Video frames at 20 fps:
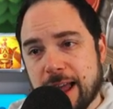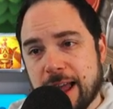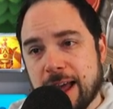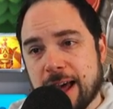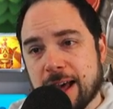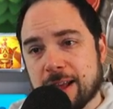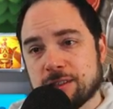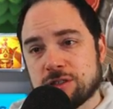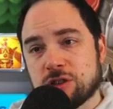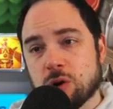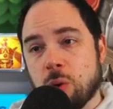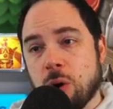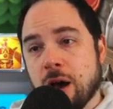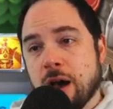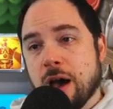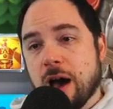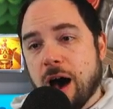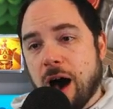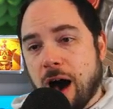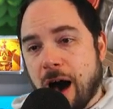And so
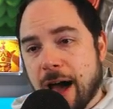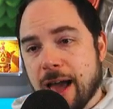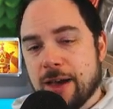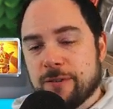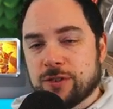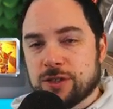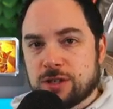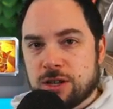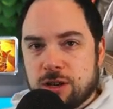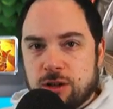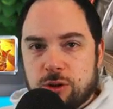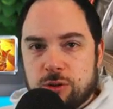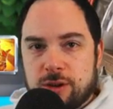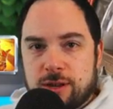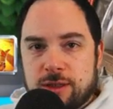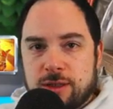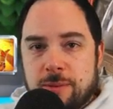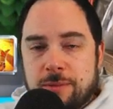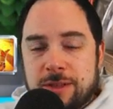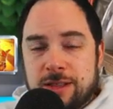I haven't
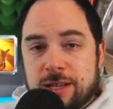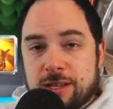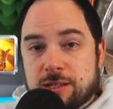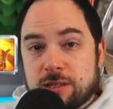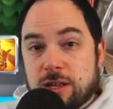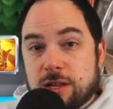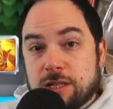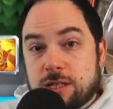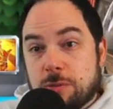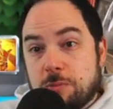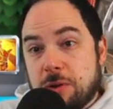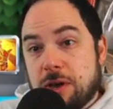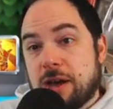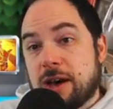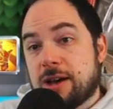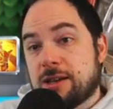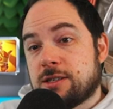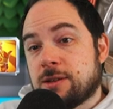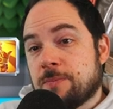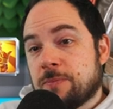included them in this list
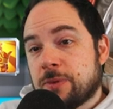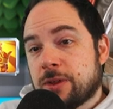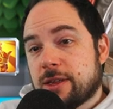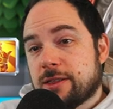because